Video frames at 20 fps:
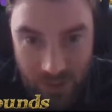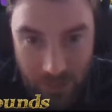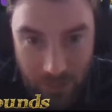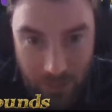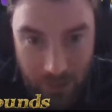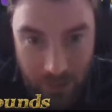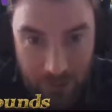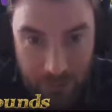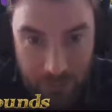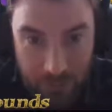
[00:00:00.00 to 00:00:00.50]

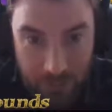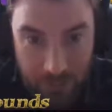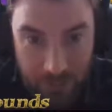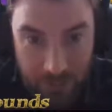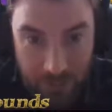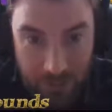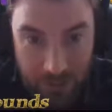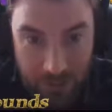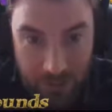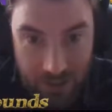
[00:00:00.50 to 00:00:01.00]
Wow,
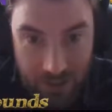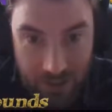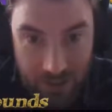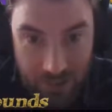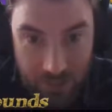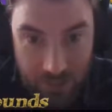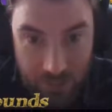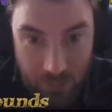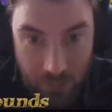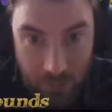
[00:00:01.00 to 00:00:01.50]
Spreading Plague here
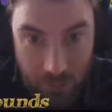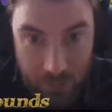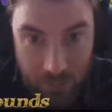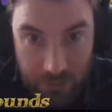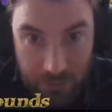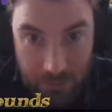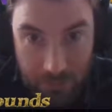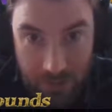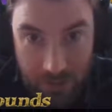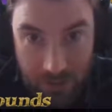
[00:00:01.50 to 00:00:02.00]
is
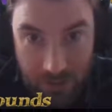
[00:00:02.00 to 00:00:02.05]
awesome.